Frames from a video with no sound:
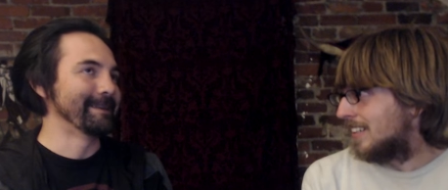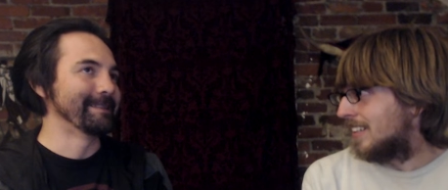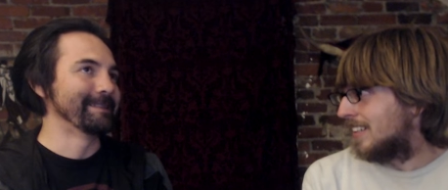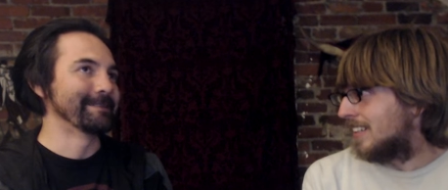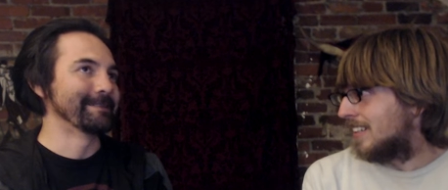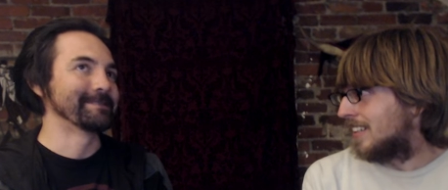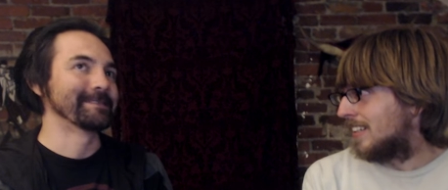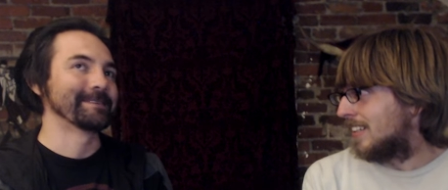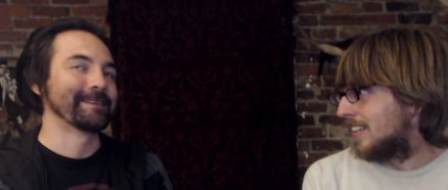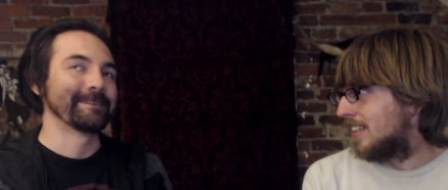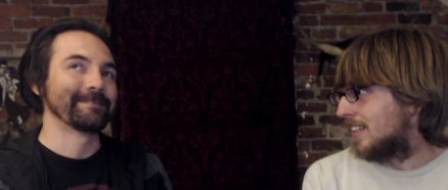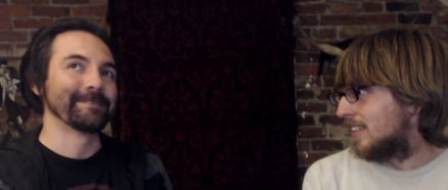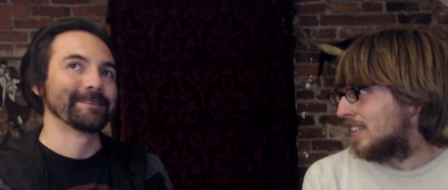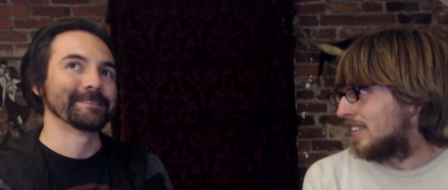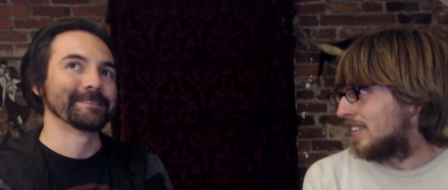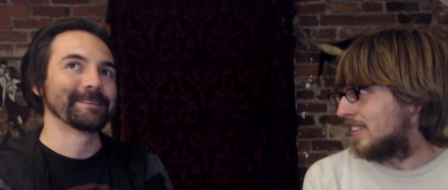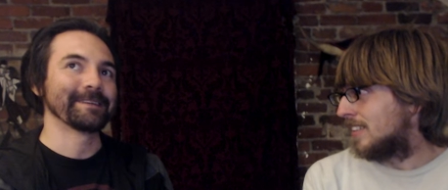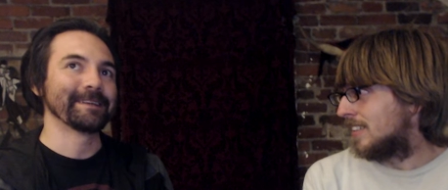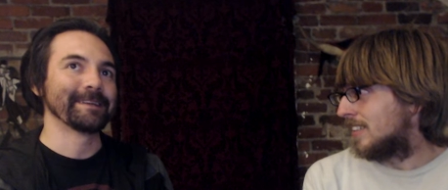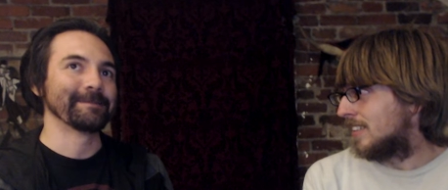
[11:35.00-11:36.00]
Speaker 1: that was a lot of fun today,
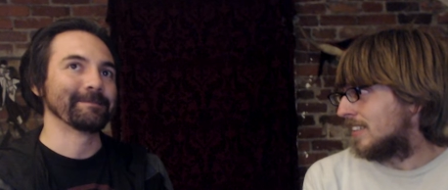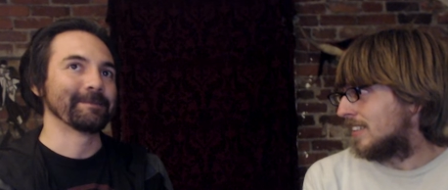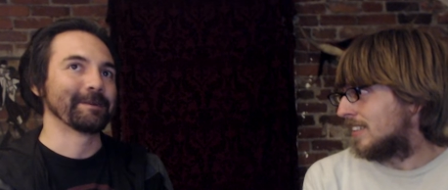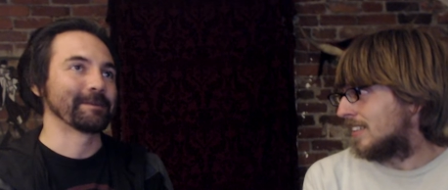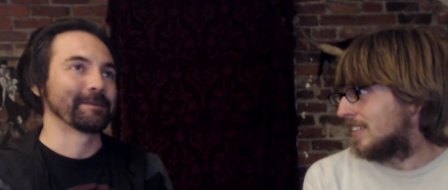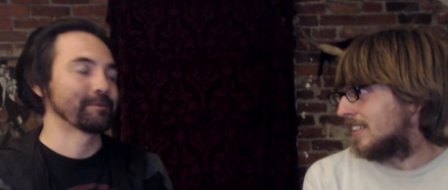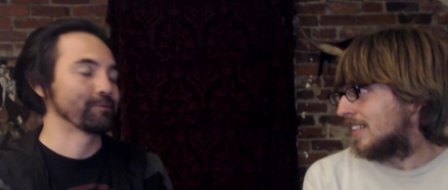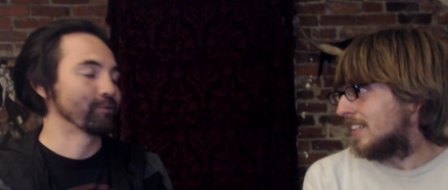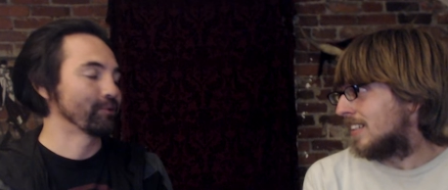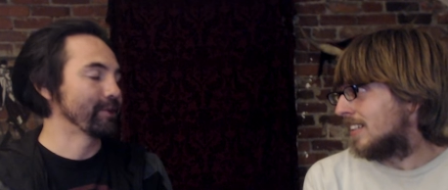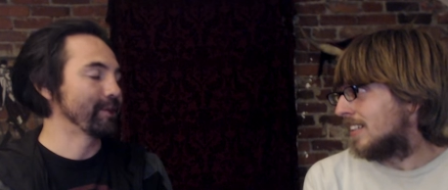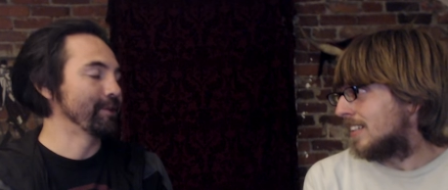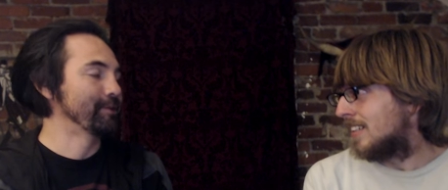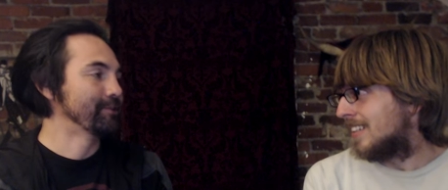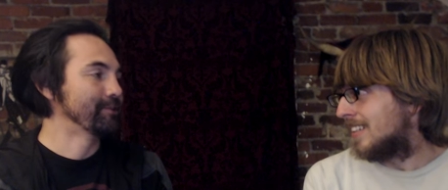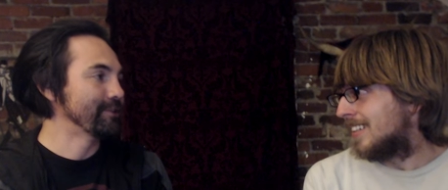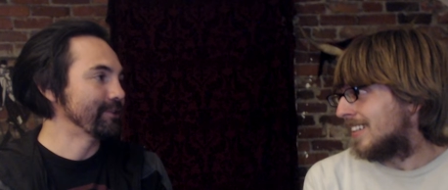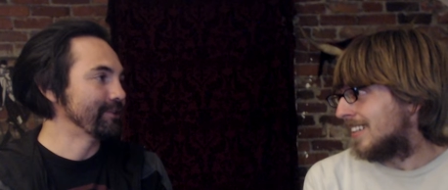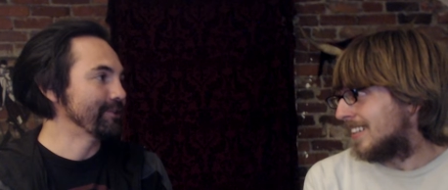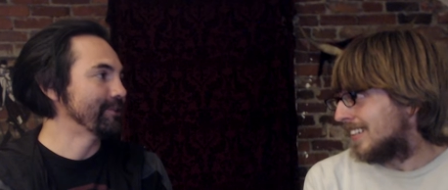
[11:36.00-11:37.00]
and I guess we'll
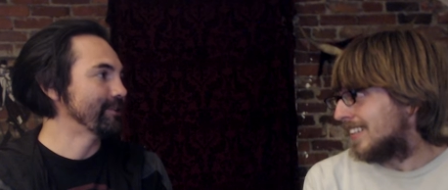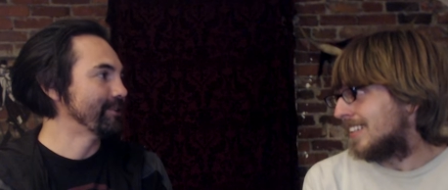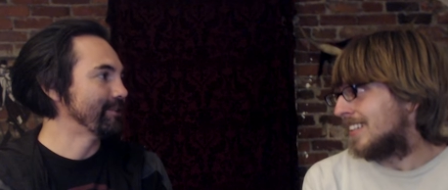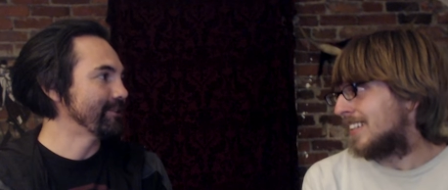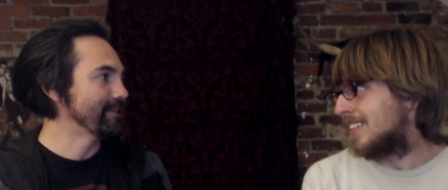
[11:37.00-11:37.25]
continue to do